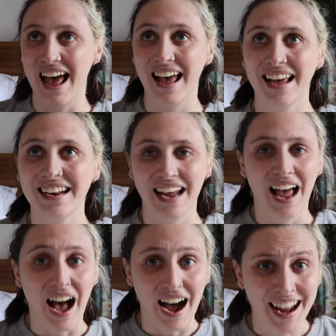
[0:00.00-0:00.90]
and
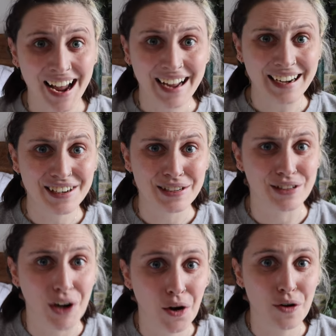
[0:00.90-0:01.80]
I had
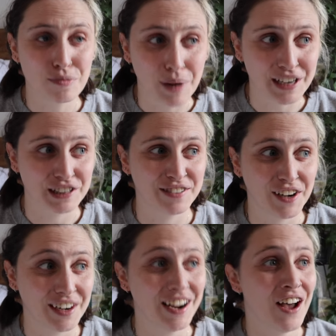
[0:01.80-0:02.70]
so much
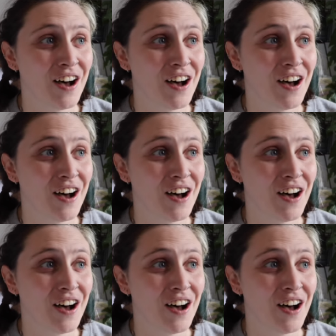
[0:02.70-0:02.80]
fun.